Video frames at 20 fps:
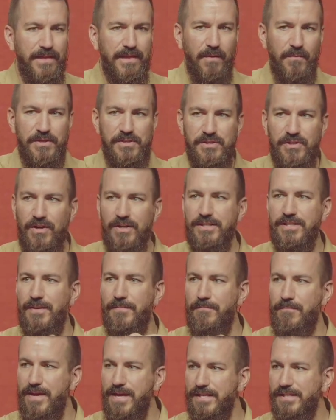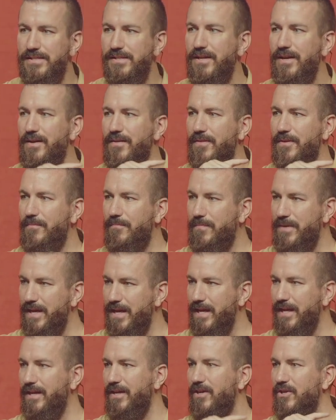that we start to miss the
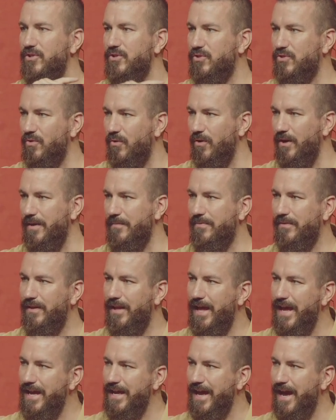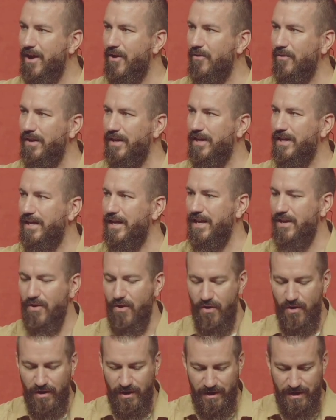big story playing out in
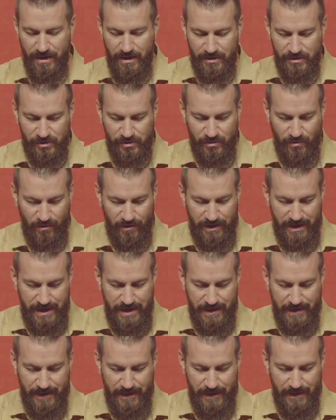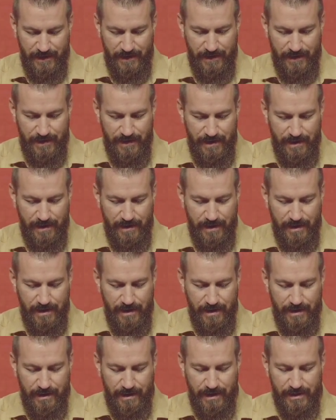our story.
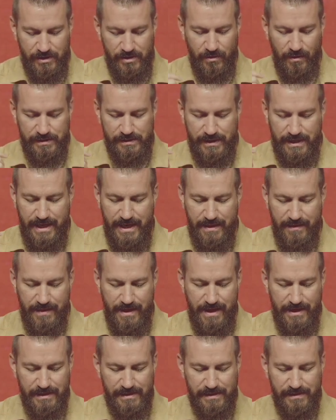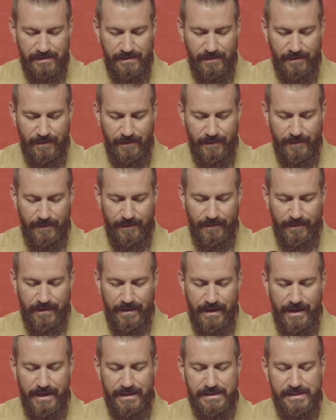And so it's in this
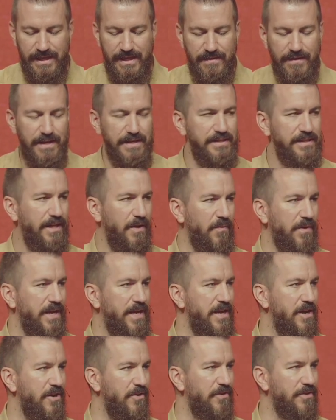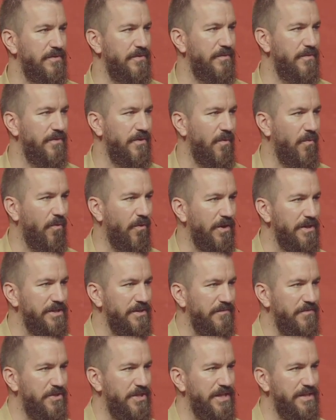it's in this that we hear the, the
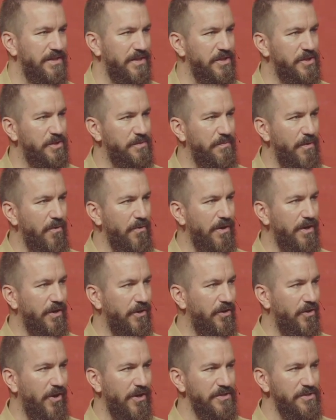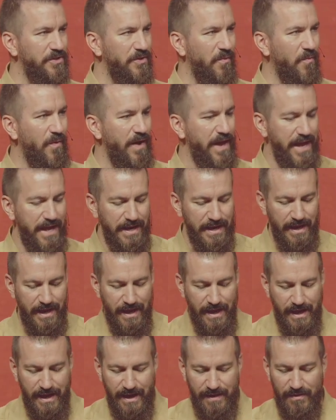words of Jesus spoken across the wind
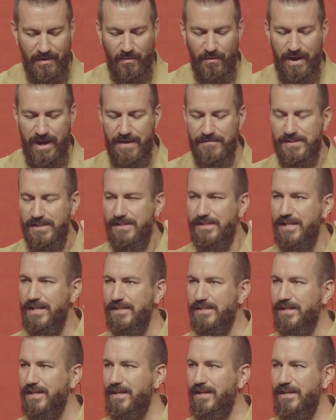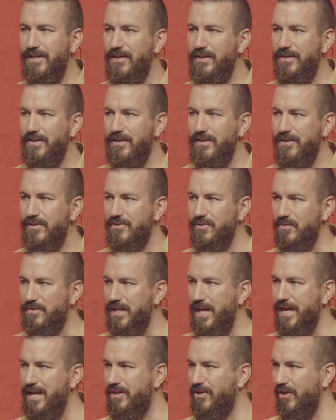and the waves. He says, So
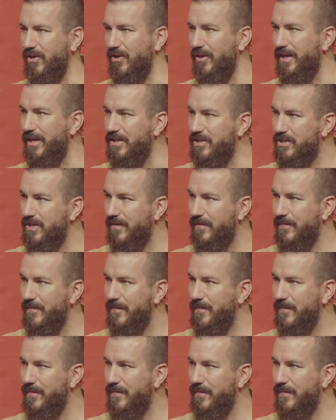take courage.